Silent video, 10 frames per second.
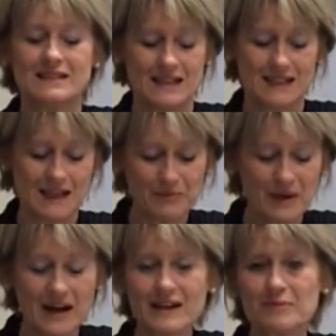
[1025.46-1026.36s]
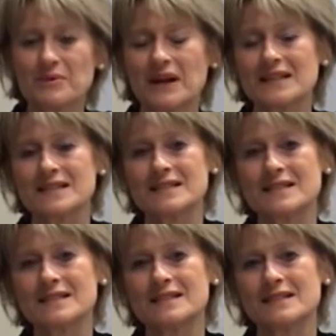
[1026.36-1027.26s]
at kapahaka
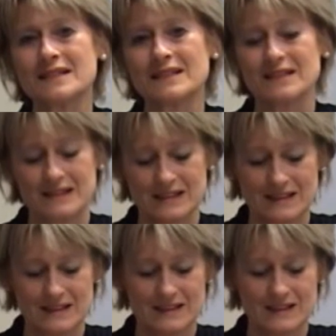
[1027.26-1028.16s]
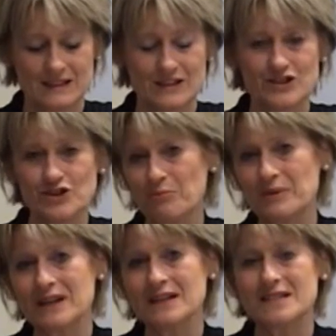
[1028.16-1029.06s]
practice,
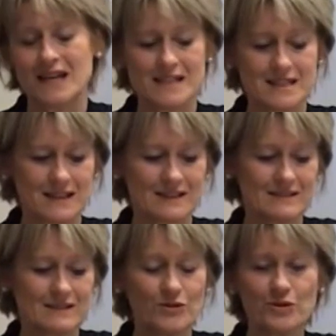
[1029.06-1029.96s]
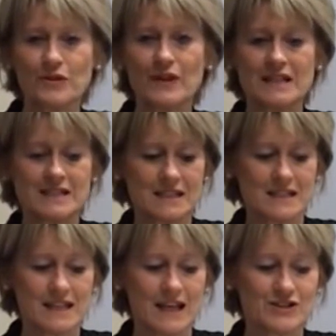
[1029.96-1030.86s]
shopping, texting, all the things that
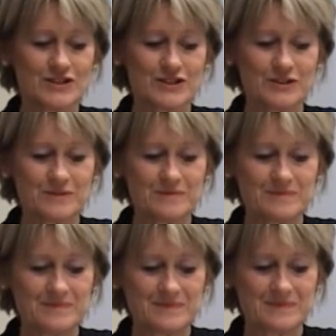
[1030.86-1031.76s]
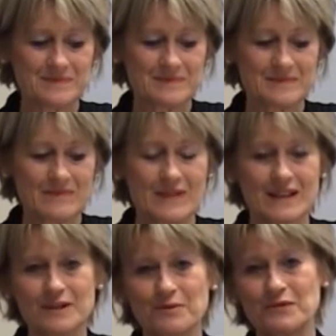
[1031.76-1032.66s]
teenagers do.
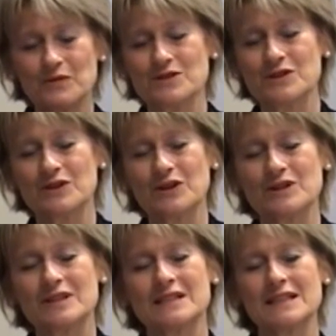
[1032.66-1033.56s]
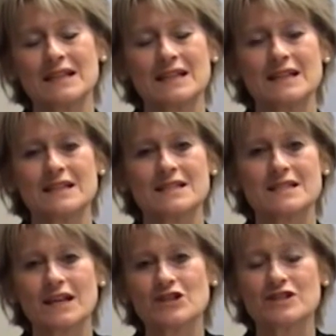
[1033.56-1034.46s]
We've also got
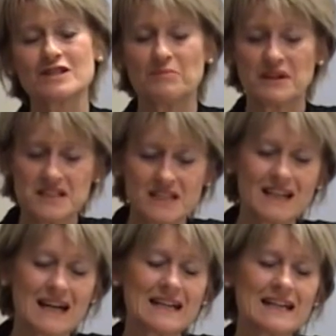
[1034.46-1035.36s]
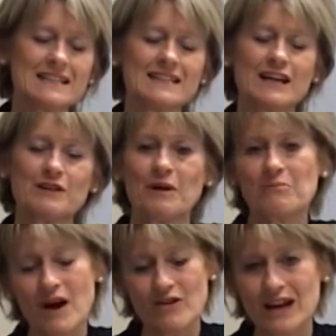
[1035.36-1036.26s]
discussions about tikanga and
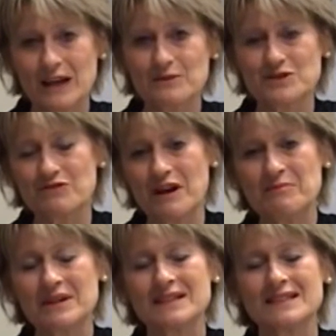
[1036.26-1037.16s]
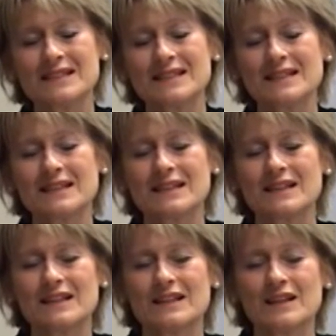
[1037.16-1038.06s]
about Māori language grammar.
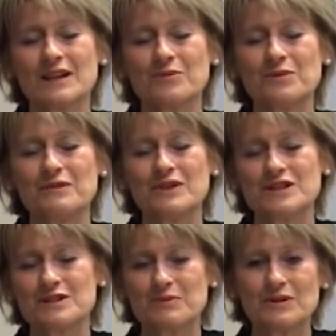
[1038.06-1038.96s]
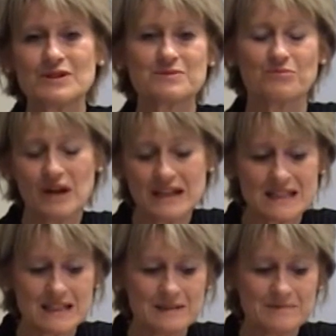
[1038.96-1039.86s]
We've interspersed
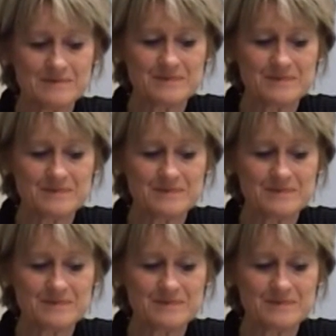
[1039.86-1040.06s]
waiata.